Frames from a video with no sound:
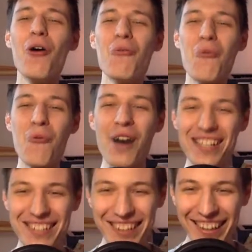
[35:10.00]

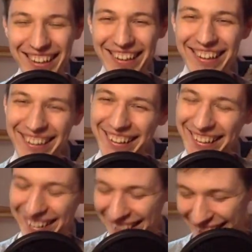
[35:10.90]
What?
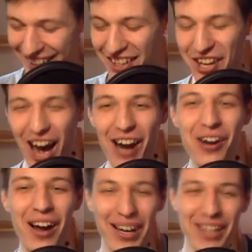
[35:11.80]

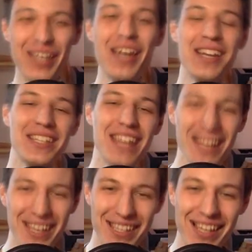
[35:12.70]
Are,
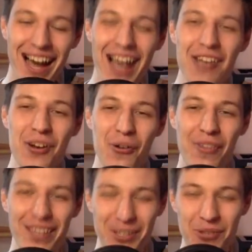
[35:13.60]
Dennis, I know
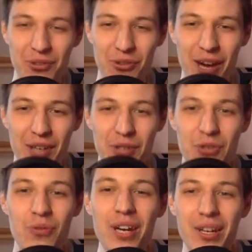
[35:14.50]
that you're trying to
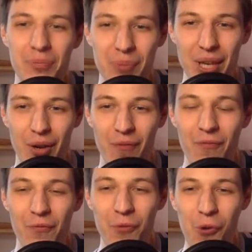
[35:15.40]
trigger me
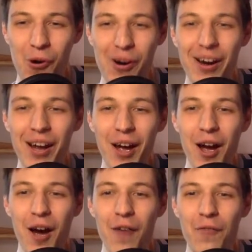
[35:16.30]
for
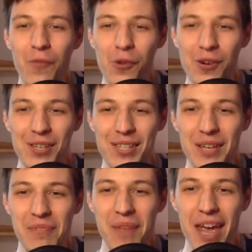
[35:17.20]

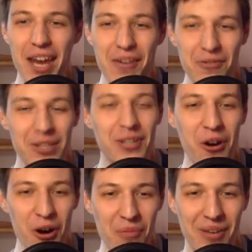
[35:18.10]
some angry
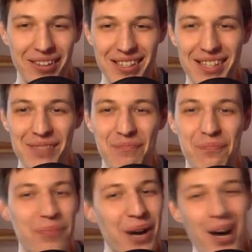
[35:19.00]
comments,
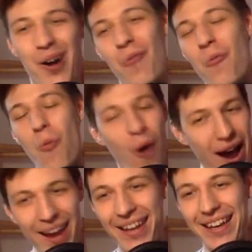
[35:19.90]
but
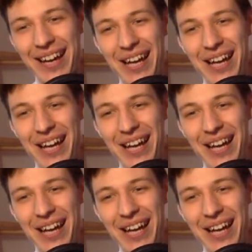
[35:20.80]
why?